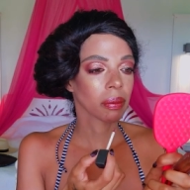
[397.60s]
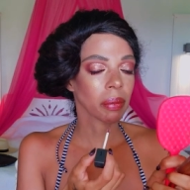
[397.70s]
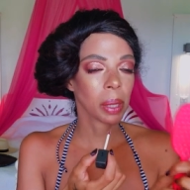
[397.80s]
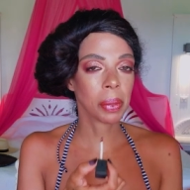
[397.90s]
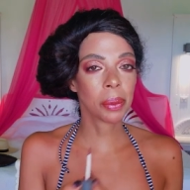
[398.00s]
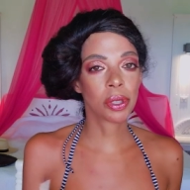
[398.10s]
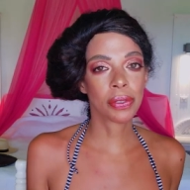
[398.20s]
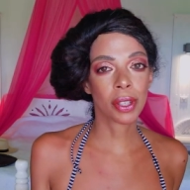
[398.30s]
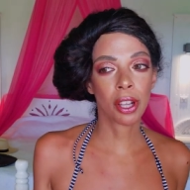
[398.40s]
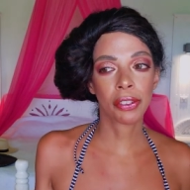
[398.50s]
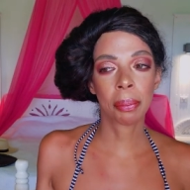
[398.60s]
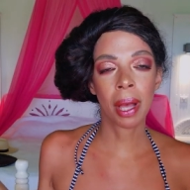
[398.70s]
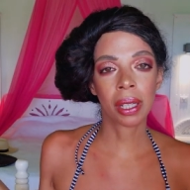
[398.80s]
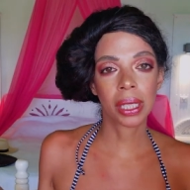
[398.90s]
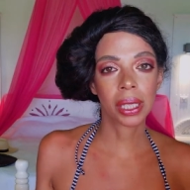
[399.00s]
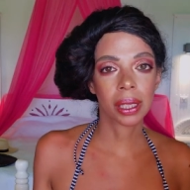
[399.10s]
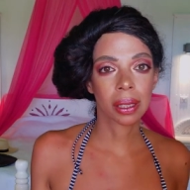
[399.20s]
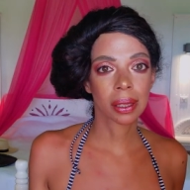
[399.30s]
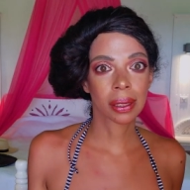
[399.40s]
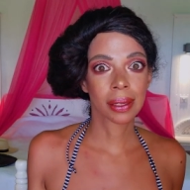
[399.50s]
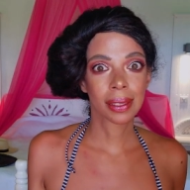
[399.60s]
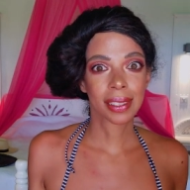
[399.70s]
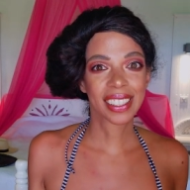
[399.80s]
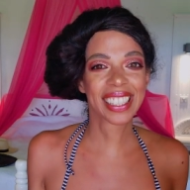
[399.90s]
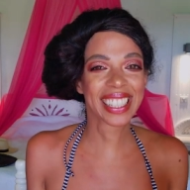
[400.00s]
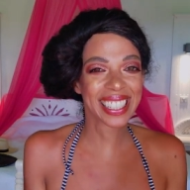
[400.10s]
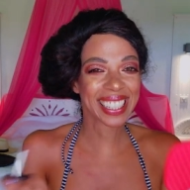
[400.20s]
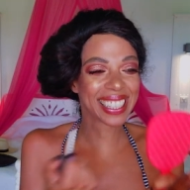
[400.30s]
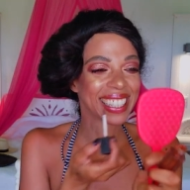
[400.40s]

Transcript: My babe just fell off the balcony.